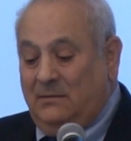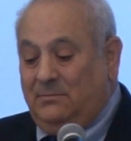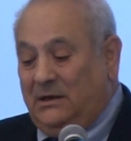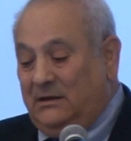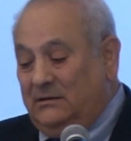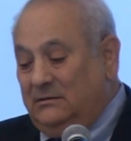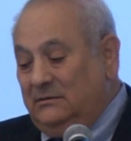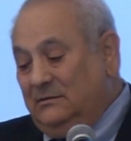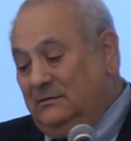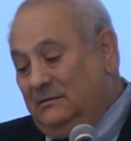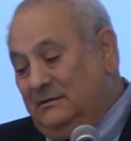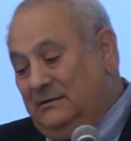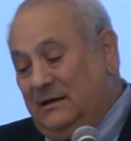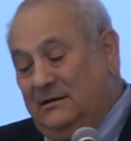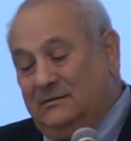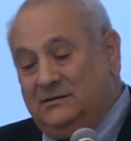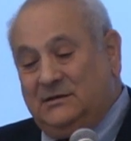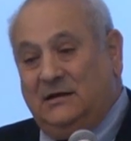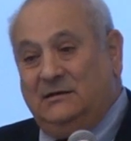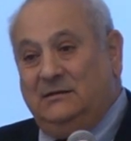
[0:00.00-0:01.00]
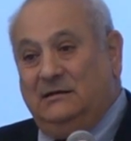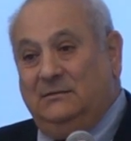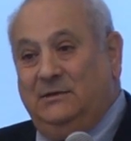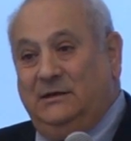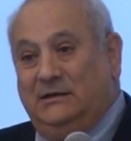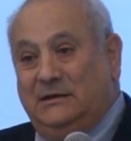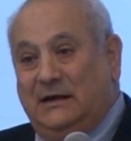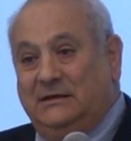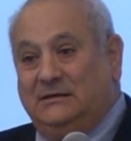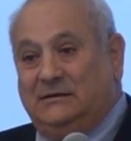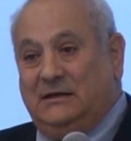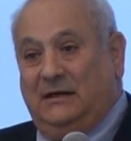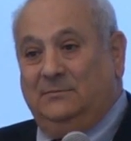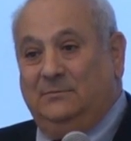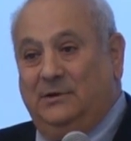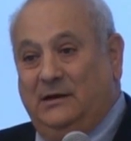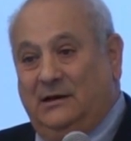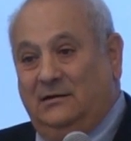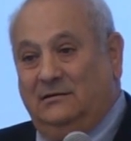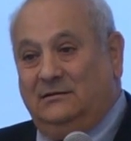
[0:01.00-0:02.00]
But that 10 dB
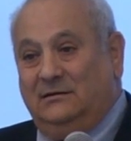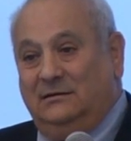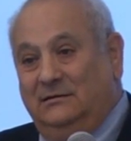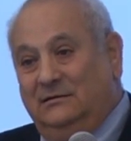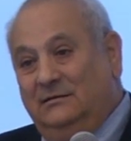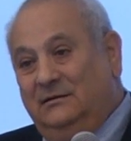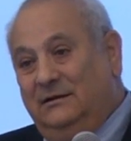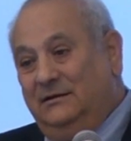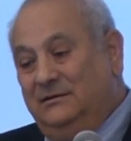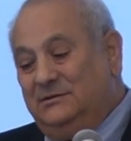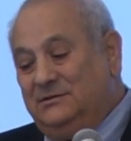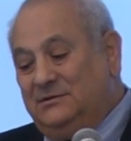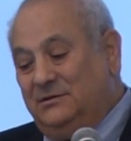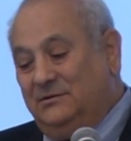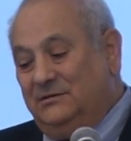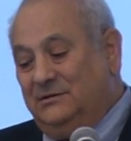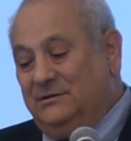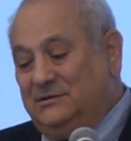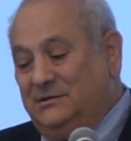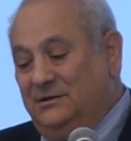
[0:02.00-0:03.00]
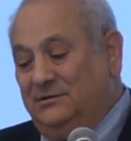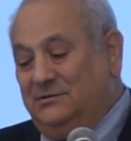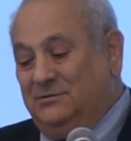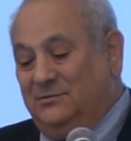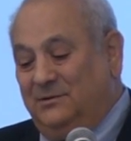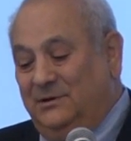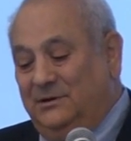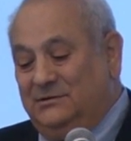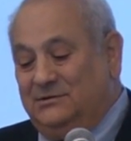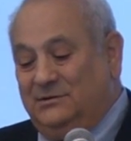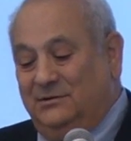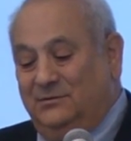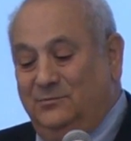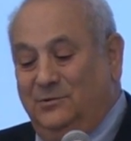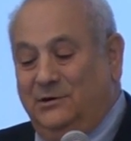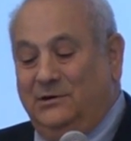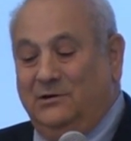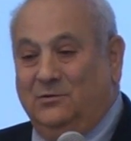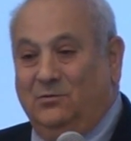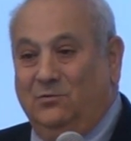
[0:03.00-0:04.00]
nighttime penalty leads to this
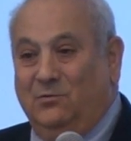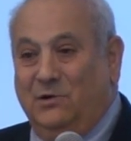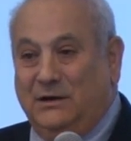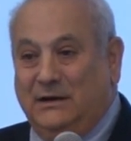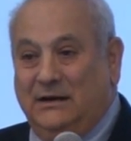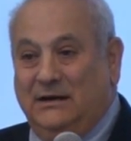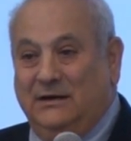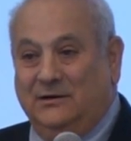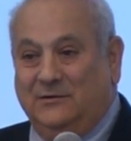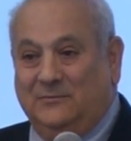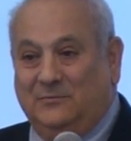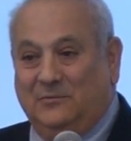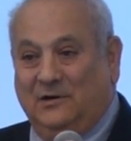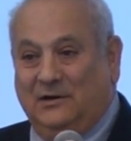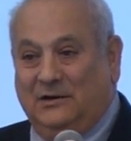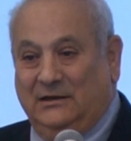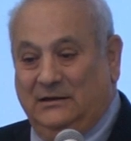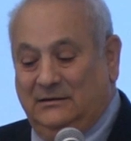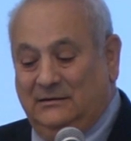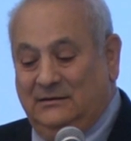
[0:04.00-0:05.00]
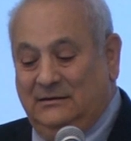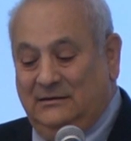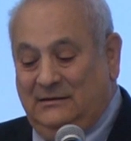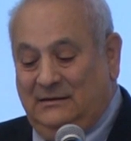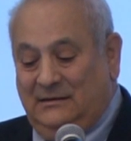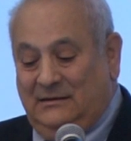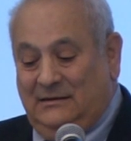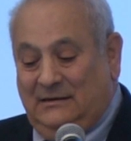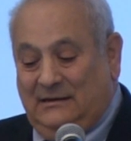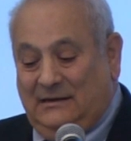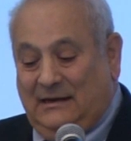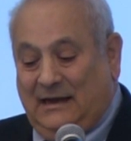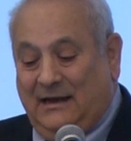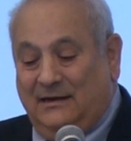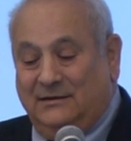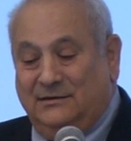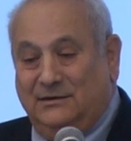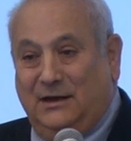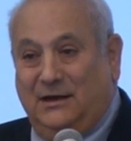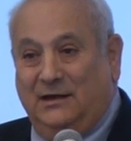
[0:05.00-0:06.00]
situation where one airplane
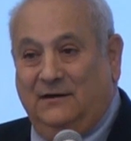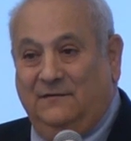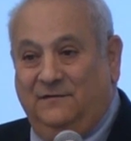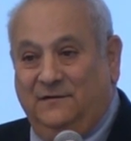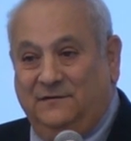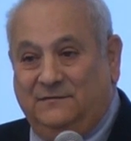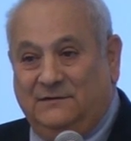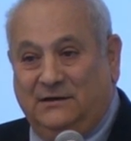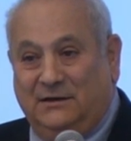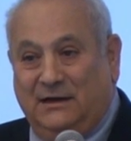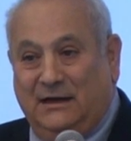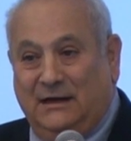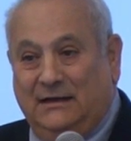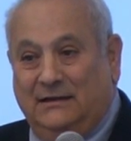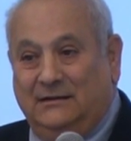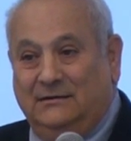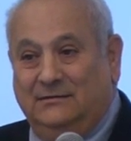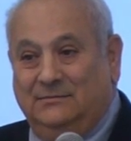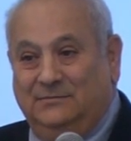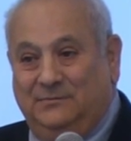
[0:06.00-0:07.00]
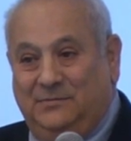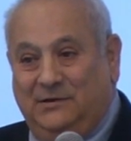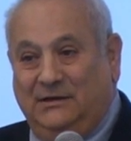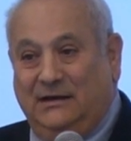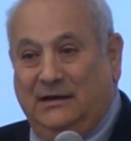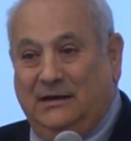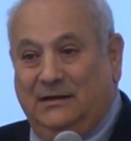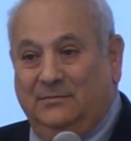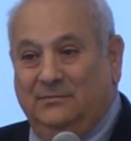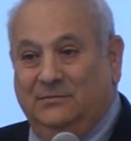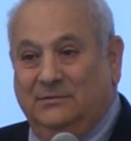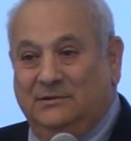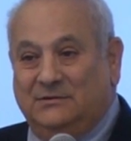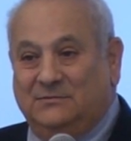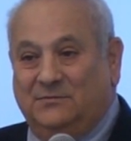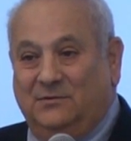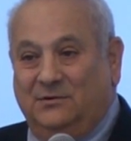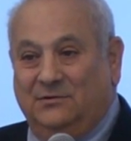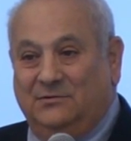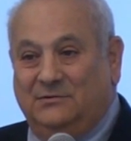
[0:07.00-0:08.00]
at 9:59 p.m.
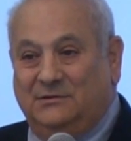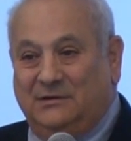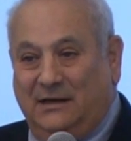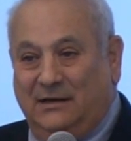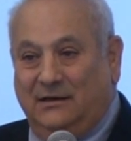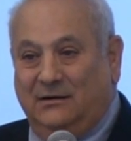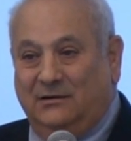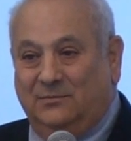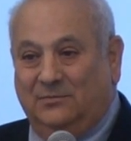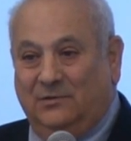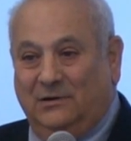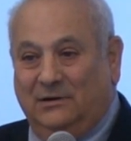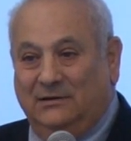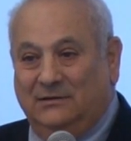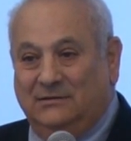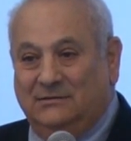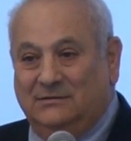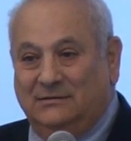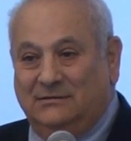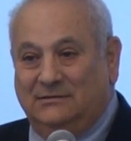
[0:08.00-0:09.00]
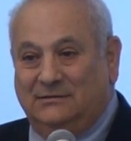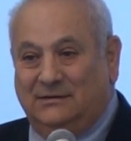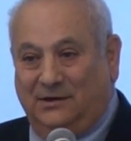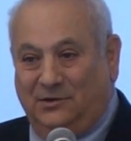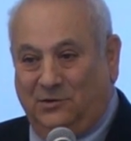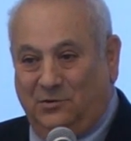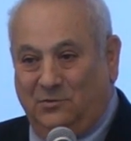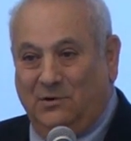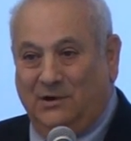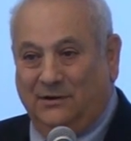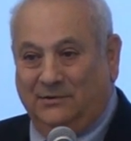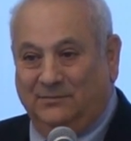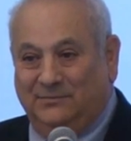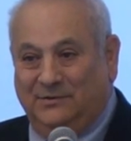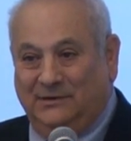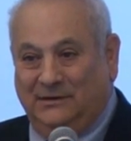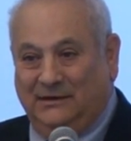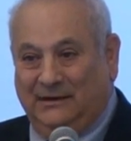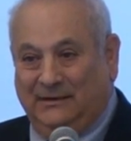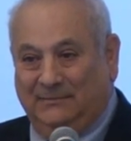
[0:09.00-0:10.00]
is worth 10 airplanes at 10:01
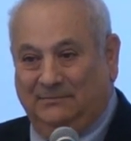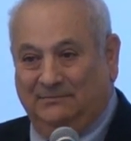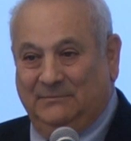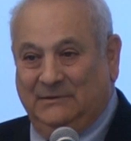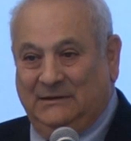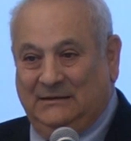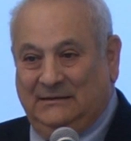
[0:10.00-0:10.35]
p.m.,